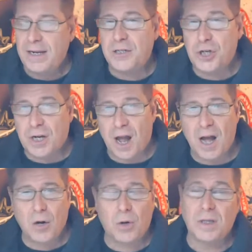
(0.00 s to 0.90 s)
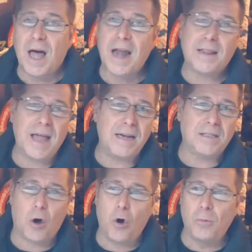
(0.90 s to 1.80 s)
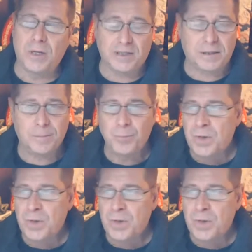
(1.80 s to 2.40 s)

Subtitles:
in Chicago, a lot of that is the homeless.